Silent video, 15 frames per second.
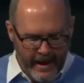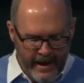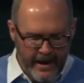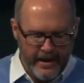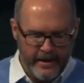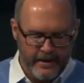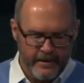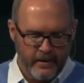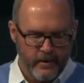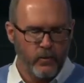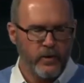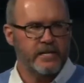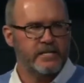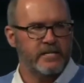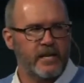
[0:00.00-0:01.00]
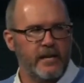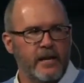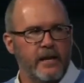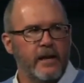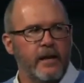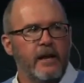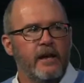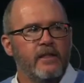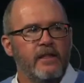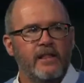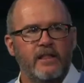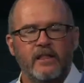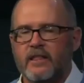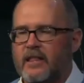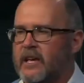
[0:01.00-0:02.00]
And we see
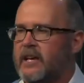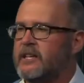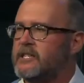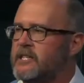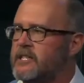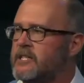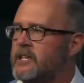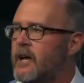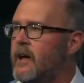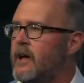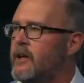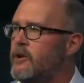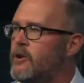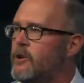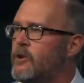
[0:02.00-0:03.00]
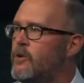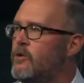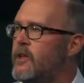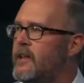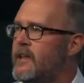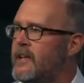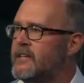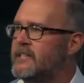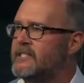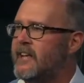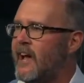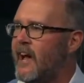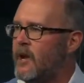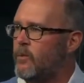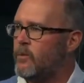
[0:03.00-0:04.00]
that this son knew that his
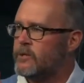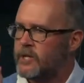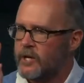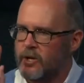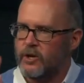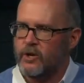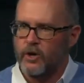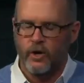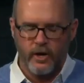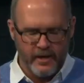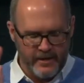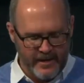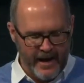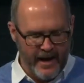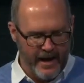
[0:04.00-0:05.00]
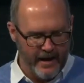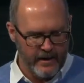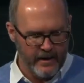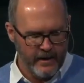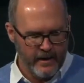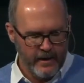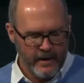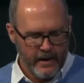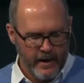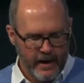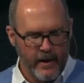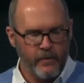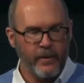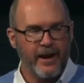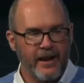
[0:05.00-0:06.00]
dad was a good dad
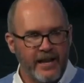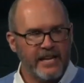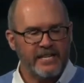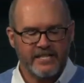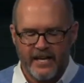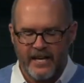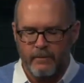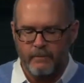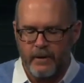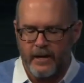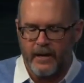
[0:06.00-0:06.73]
and would at least let him